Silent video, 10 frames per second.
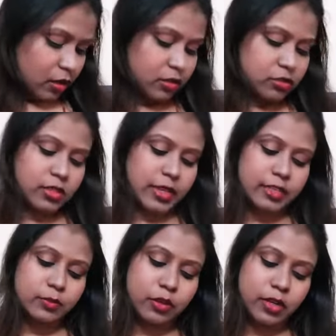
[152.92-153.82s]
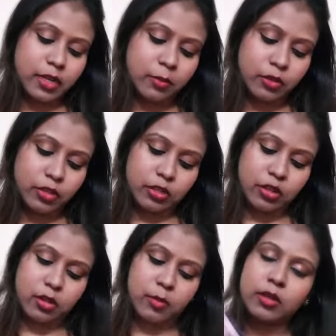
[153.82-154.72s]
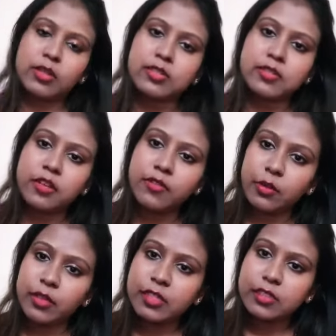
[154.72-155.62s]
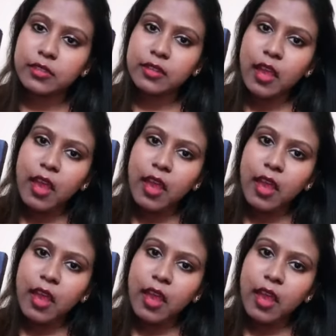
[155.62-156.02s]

Uh, so the next product I'm gonna talk about is the foundation,